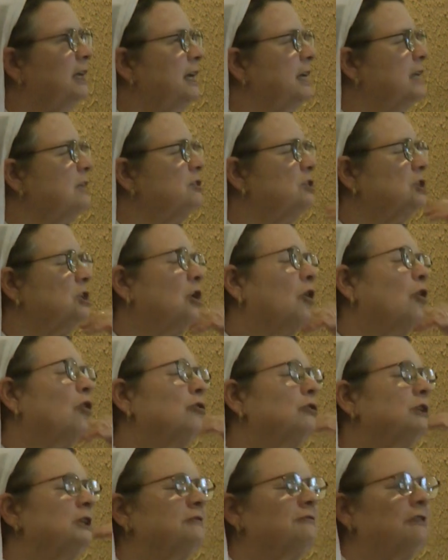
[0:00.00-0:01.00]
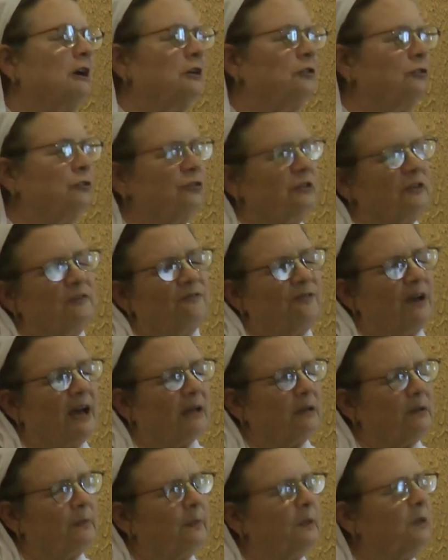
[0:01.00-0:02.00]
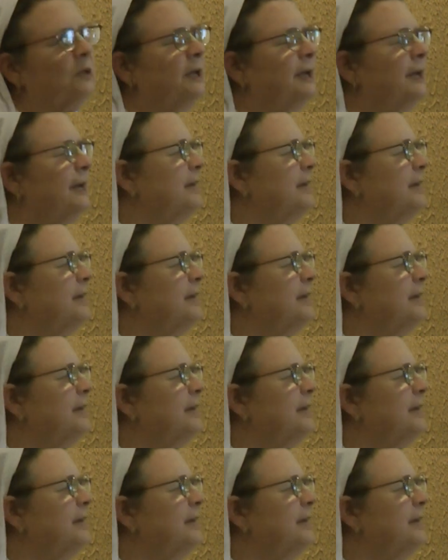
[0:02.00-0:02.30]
He's the only one who's infallible.